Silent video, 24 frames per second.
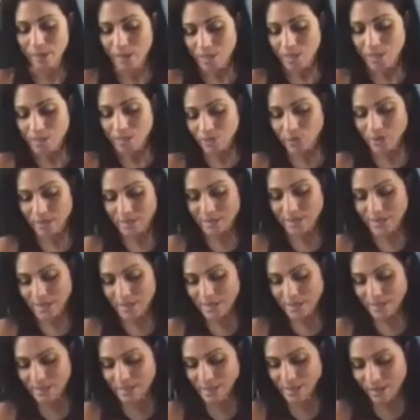So let's take
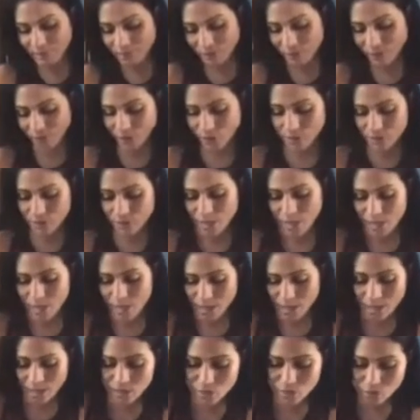the left foot
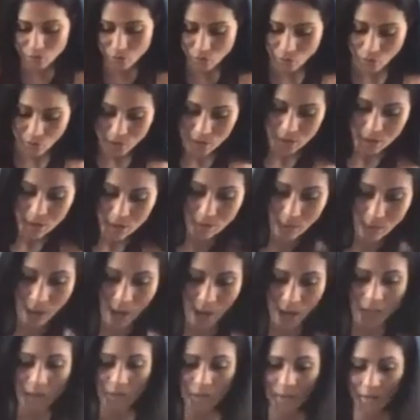in towards the
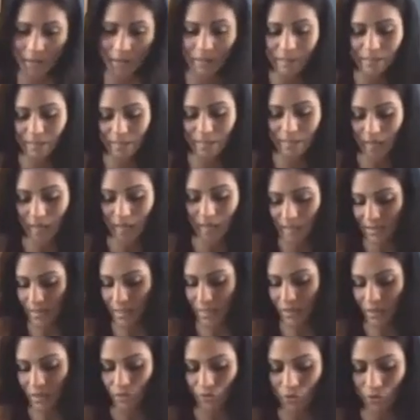body. You can stay
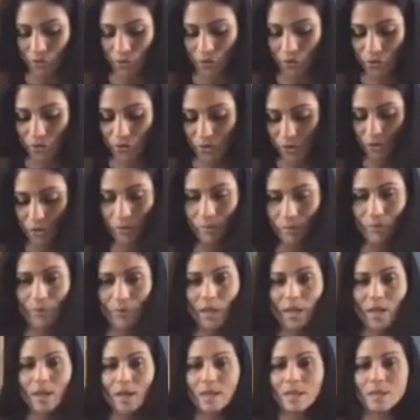sitting on your cushion
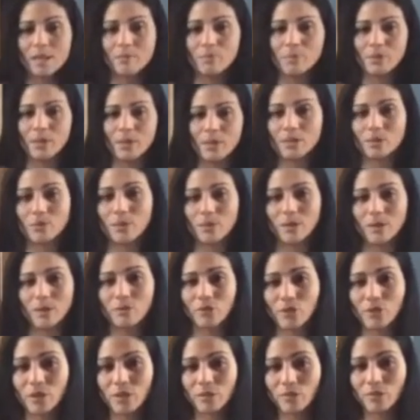and then plant the right
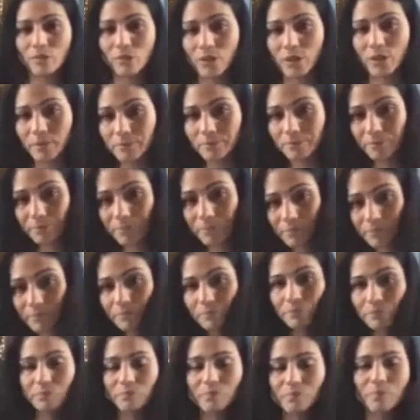foot in front.
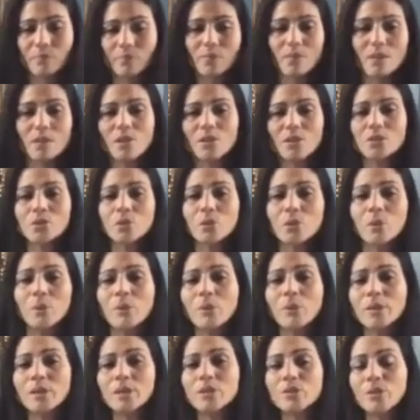So what I
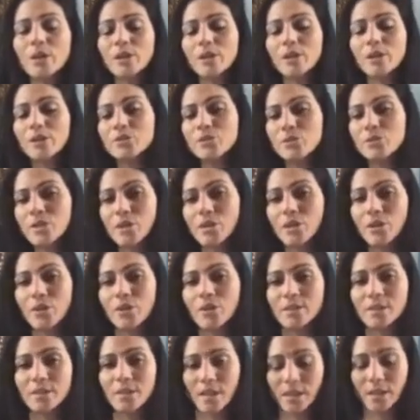wanna try to do here
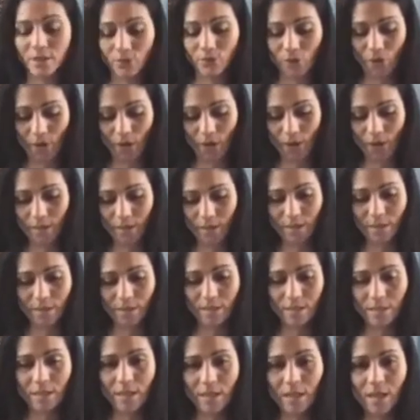is kind of create this
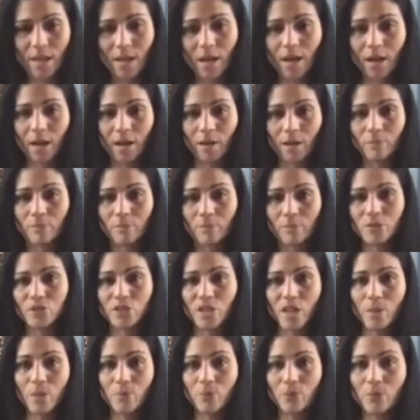
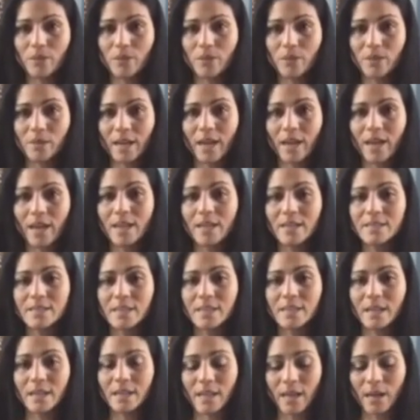shape with the legs
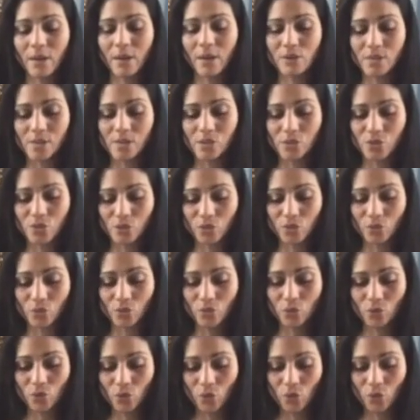that allows us to,